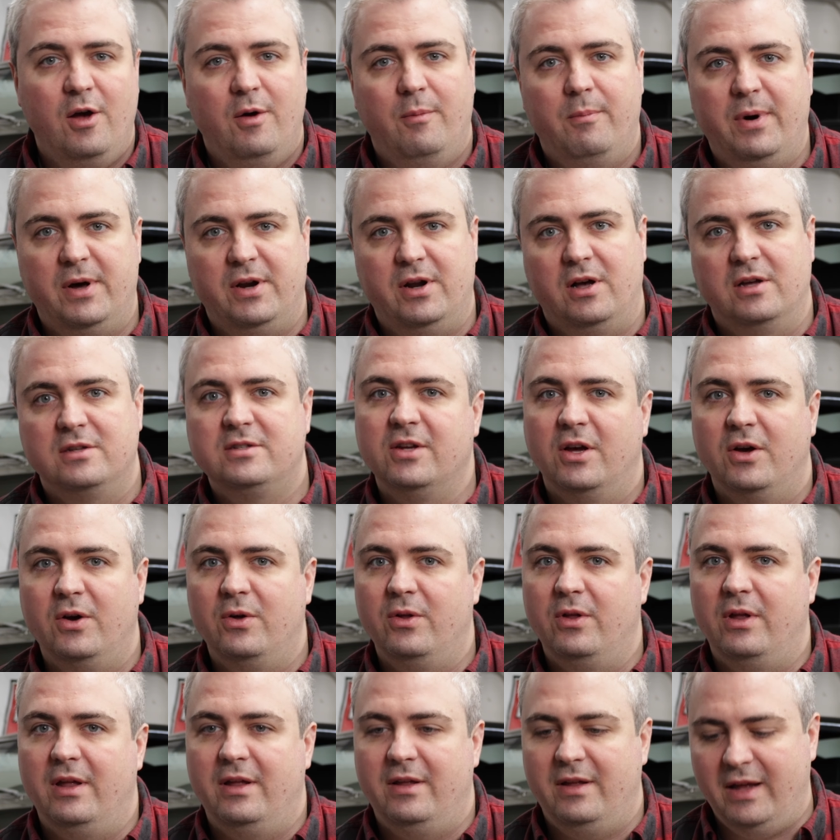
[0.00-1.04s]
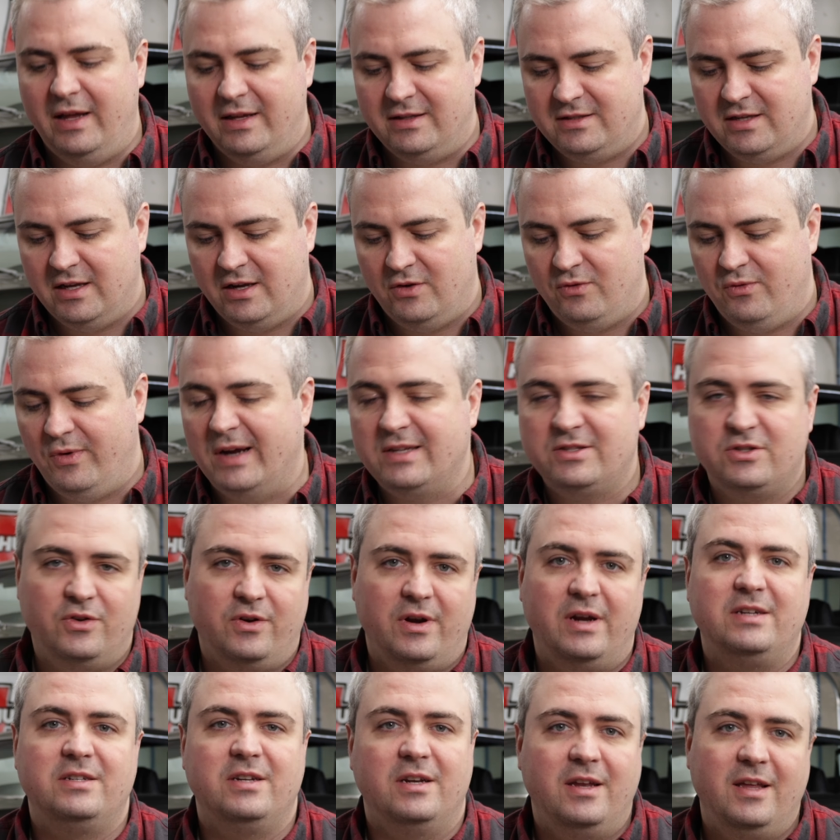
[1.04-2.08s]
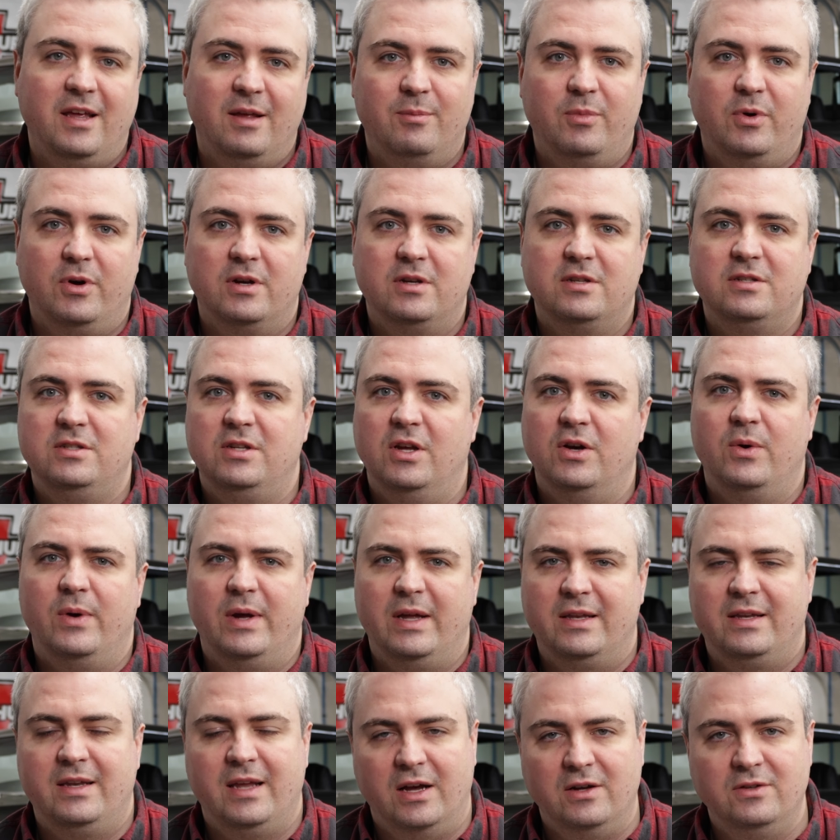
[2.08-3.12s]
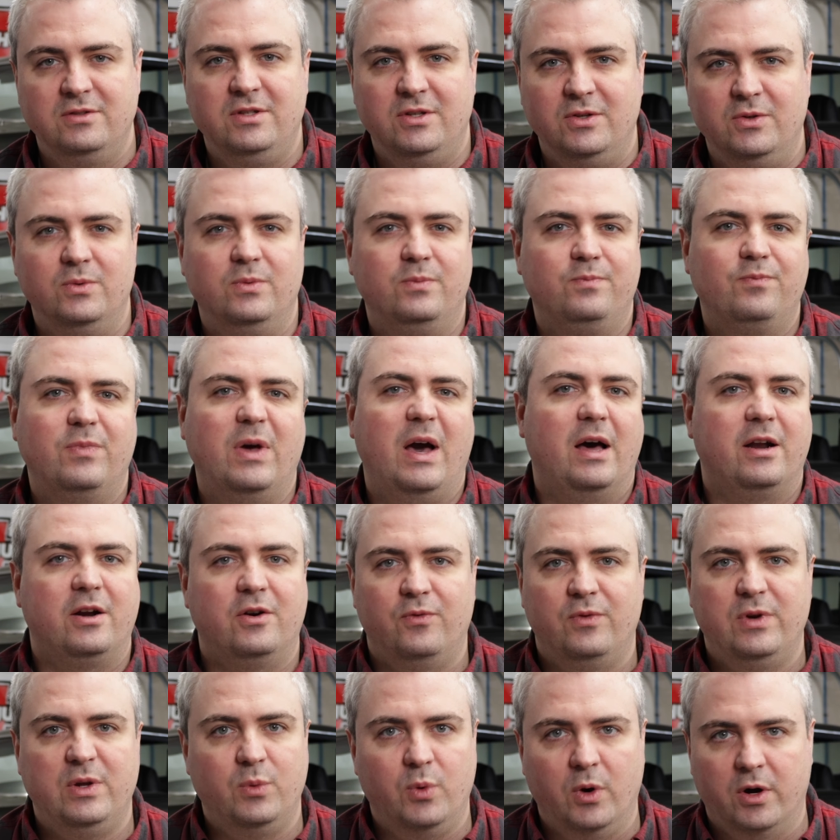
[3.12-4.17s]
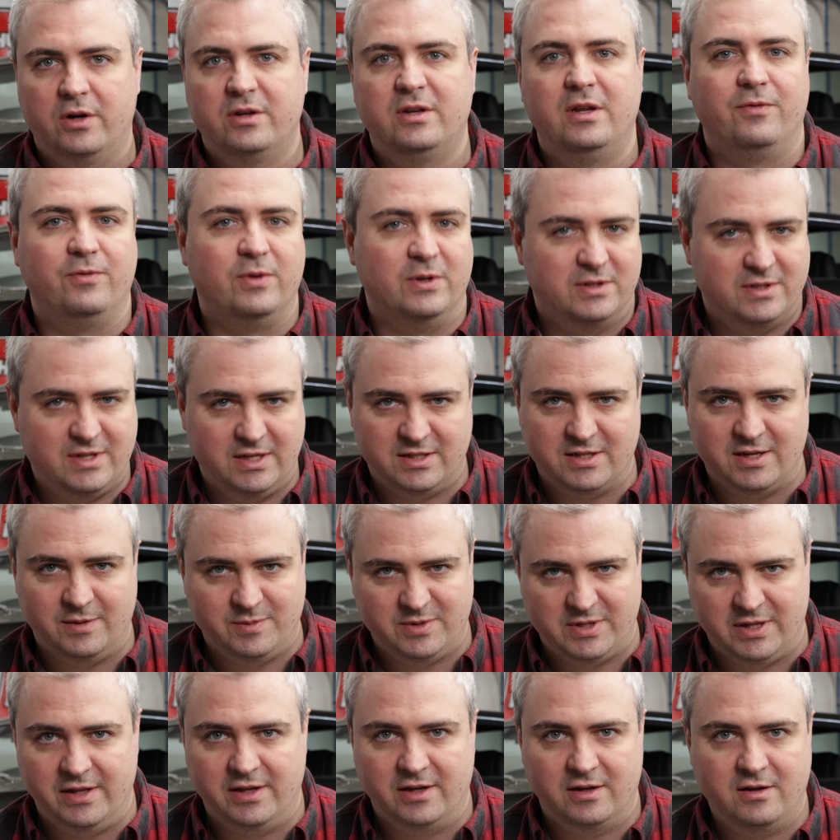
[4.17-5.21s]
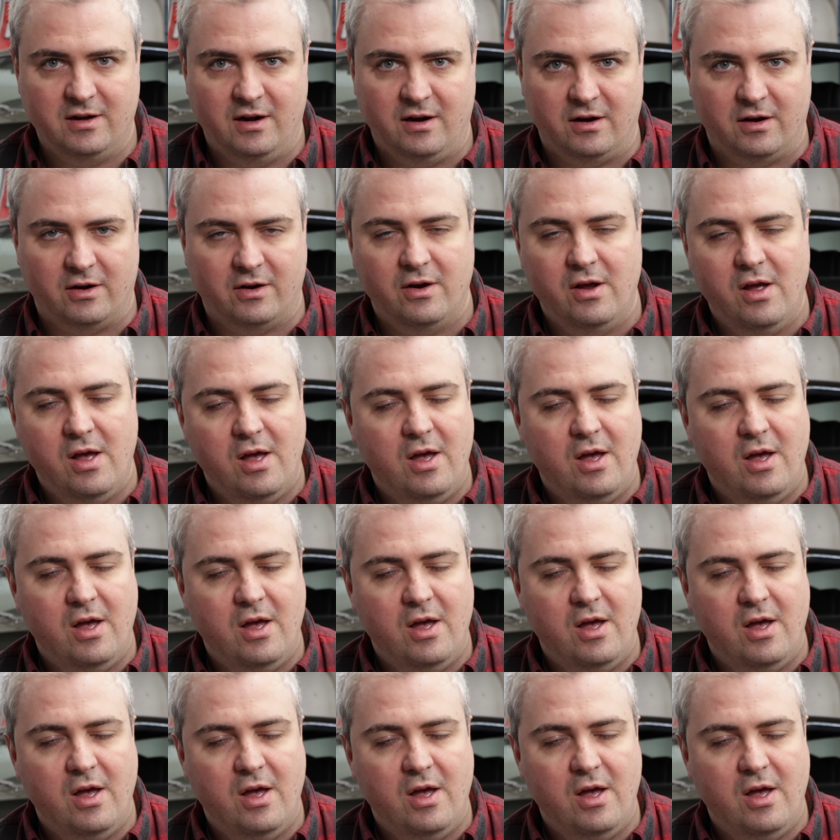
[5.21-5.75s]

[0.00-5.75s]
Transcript: but also it's a restoration handbook, so it tells you how to rework different systems in the car.